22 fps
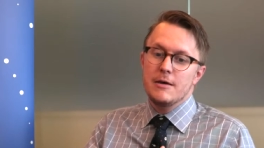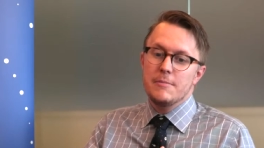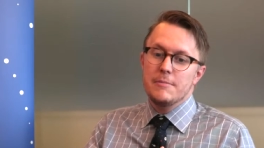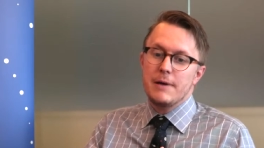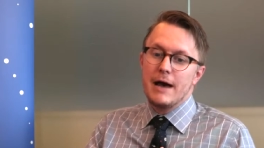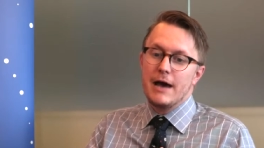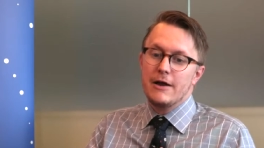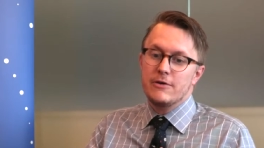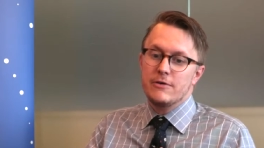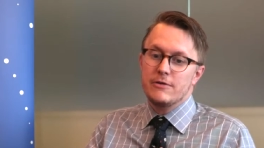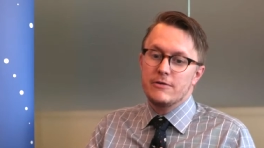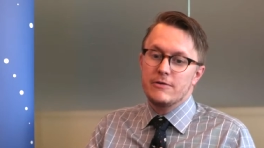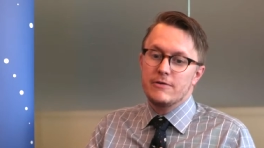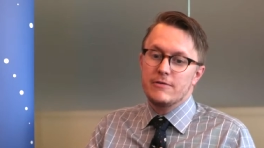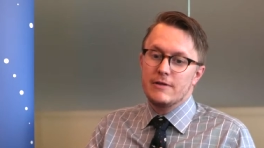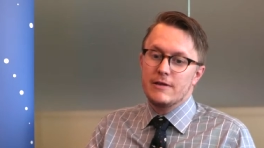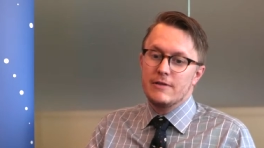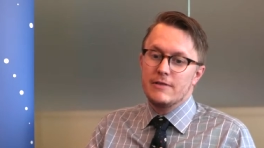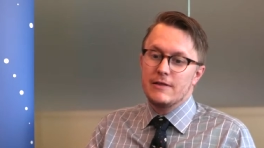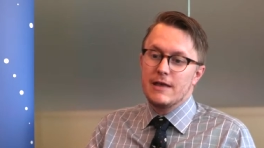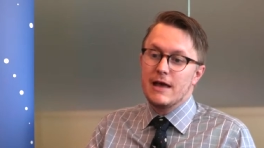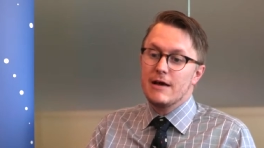patterns
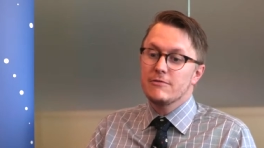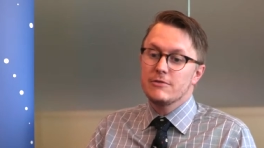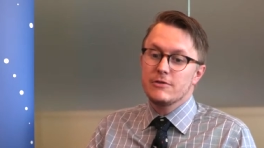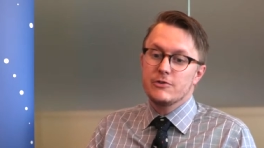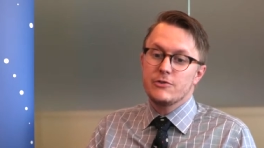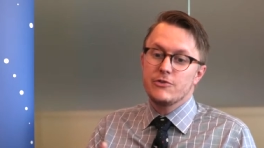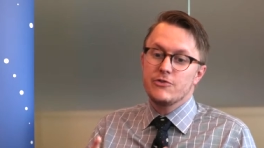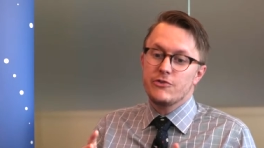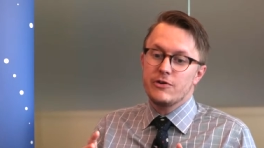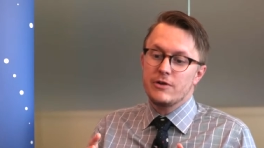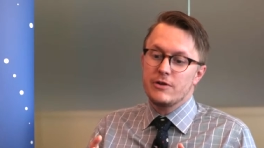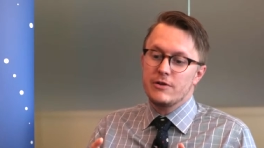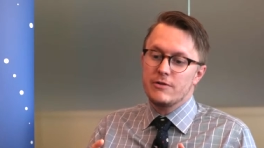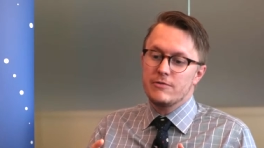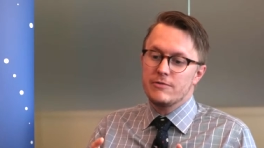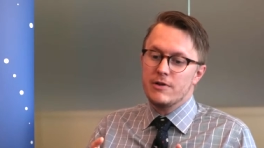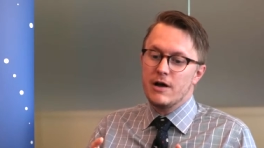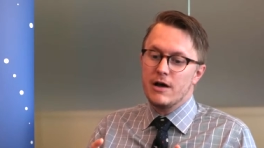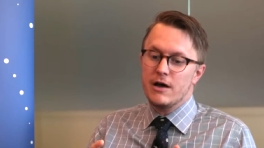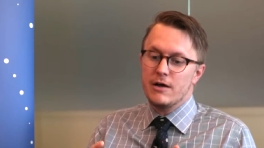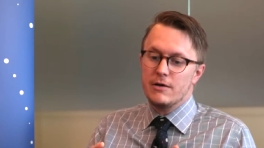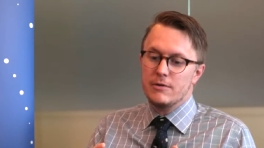in the evolution of
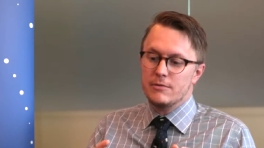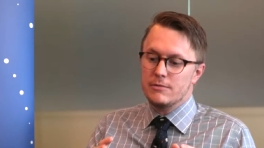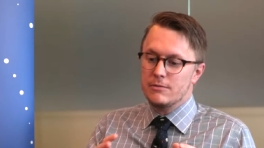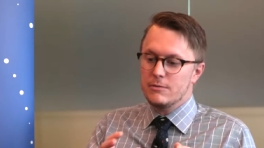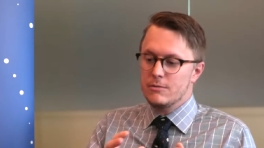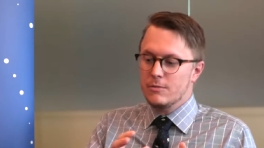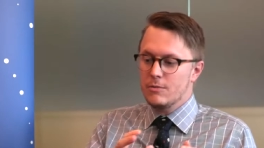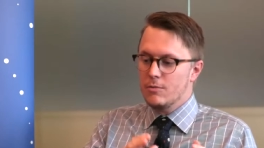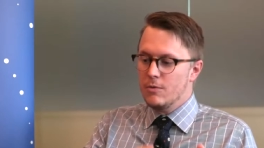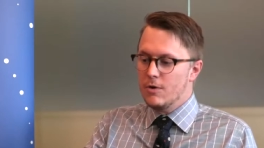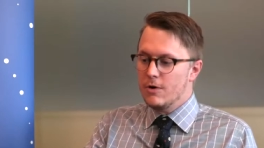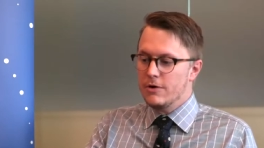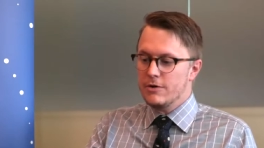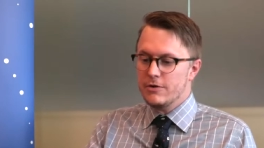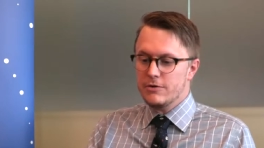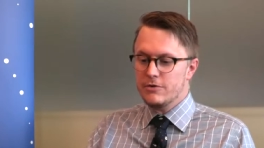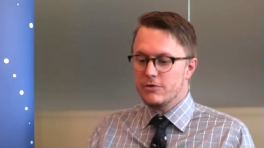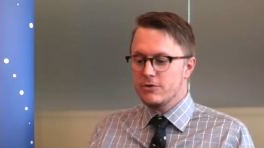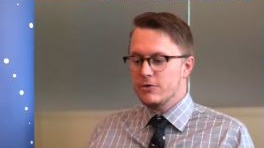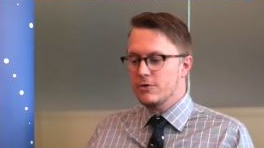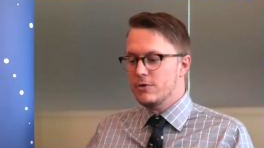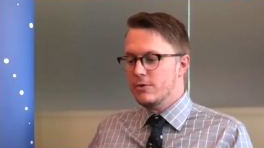not one or
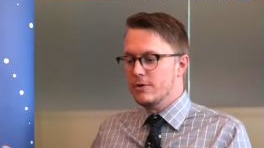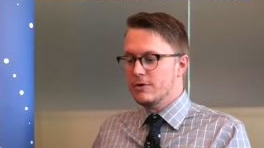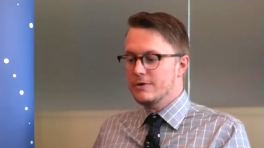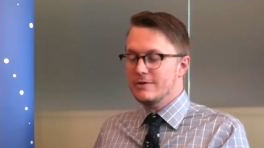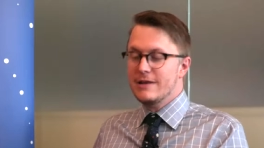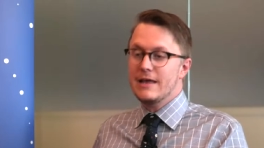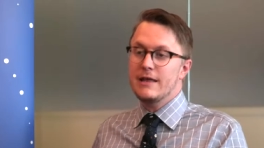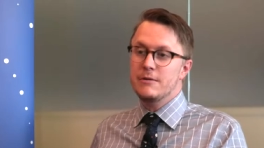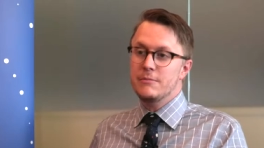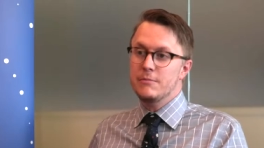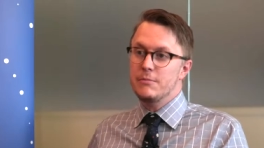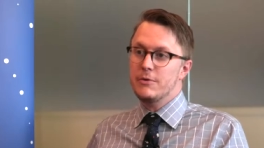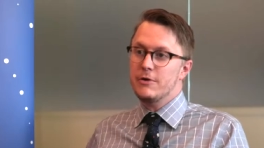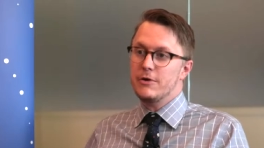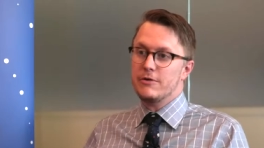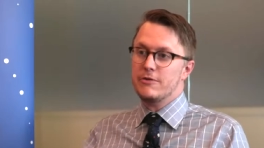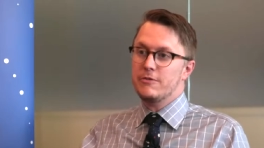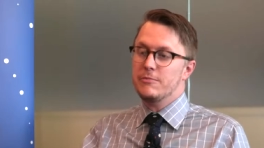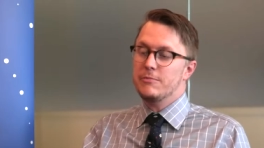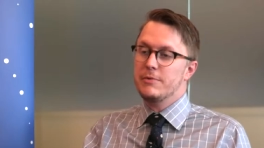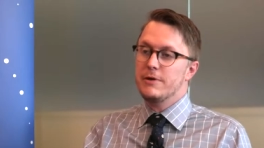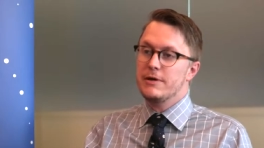two or ten
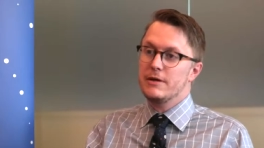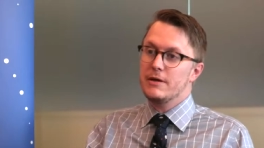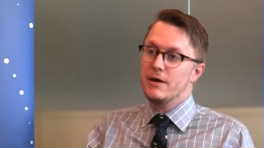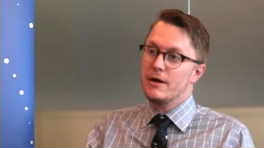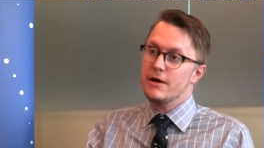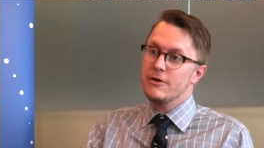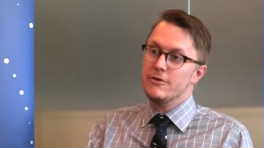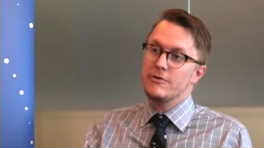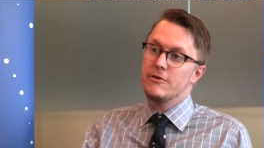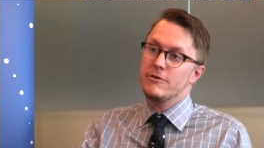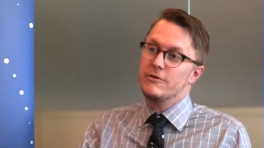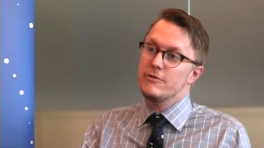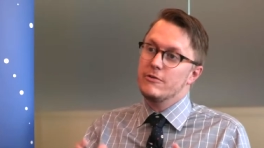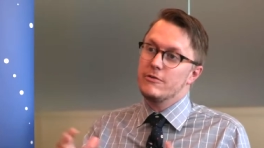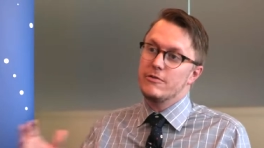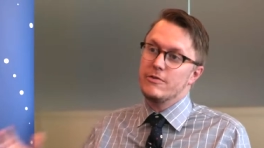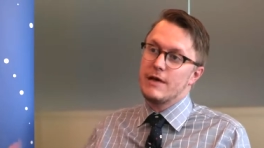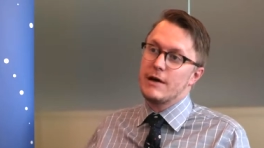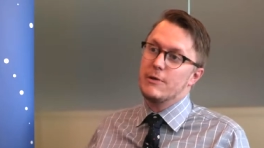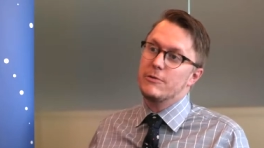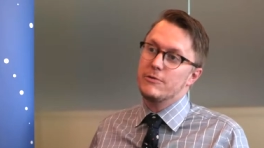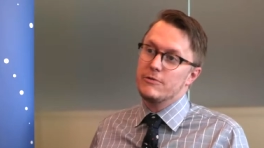books, but hundreds or
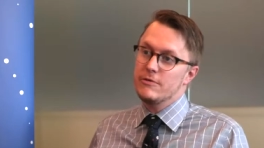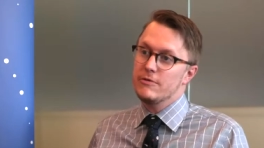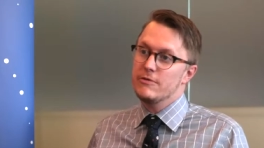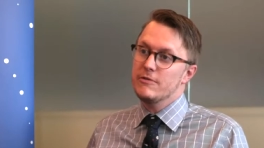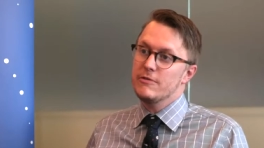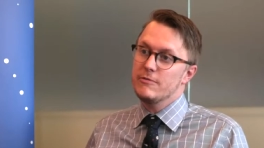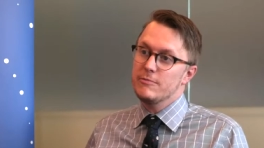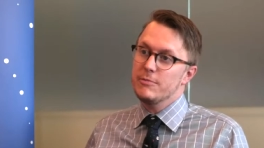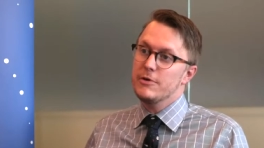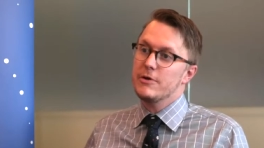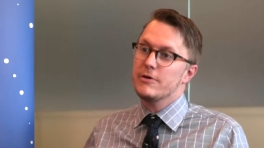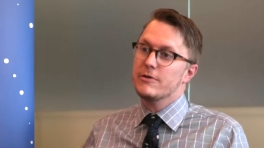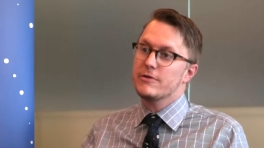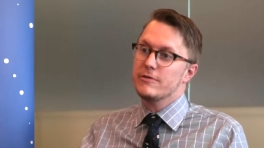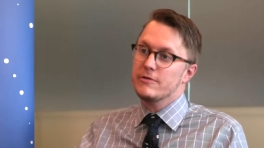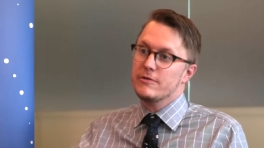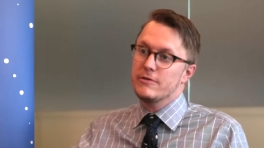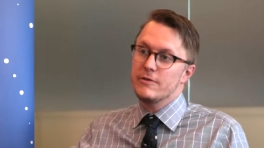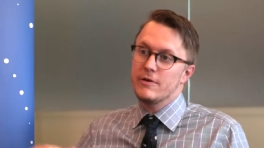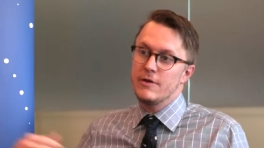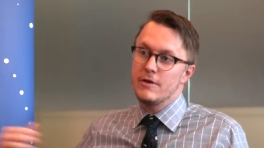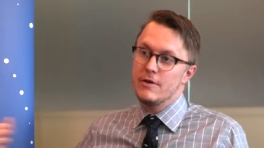thousands of
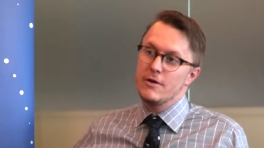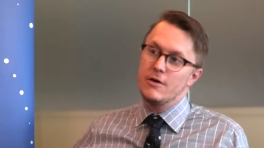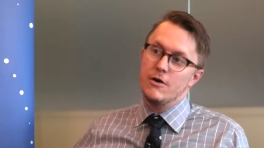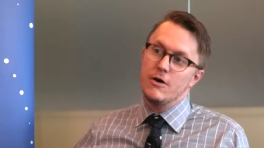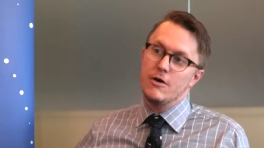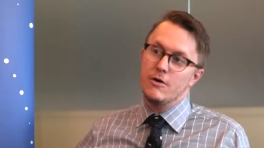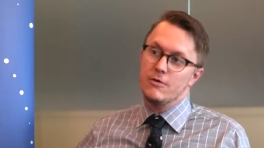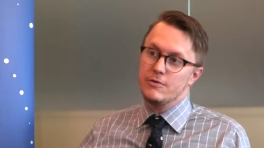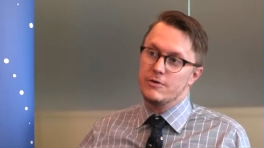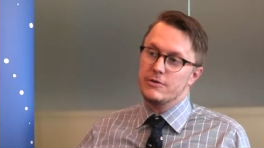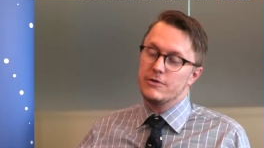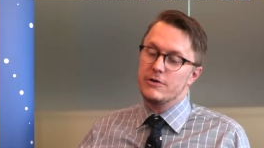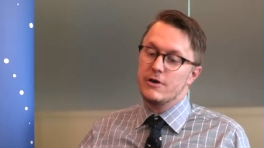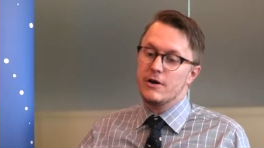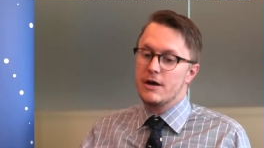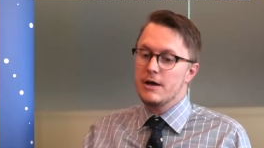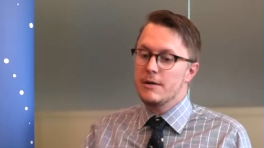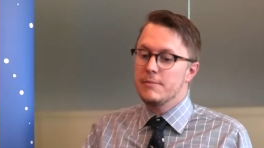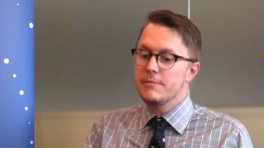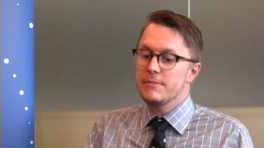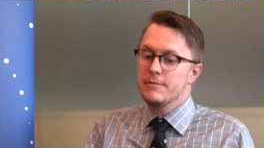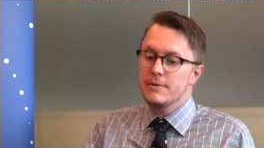books over
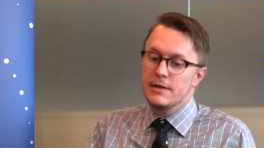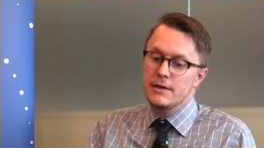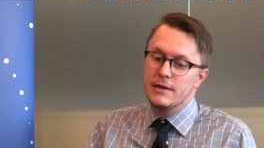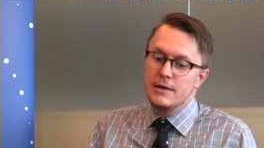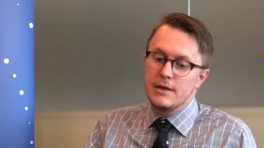time.